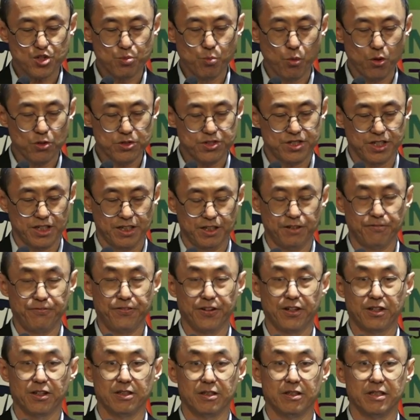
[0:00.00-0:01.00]
more
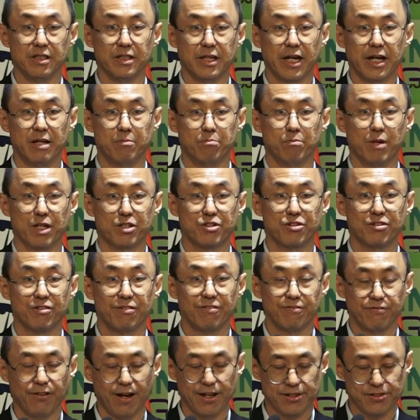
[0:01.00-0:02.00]
significantly and much
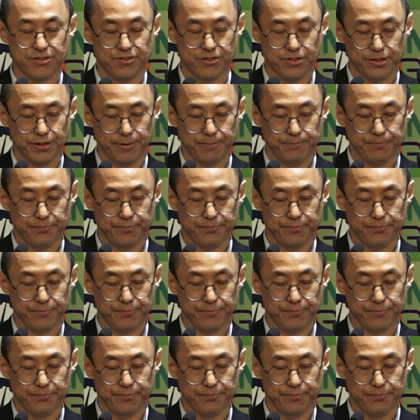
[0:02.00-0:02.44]
faster.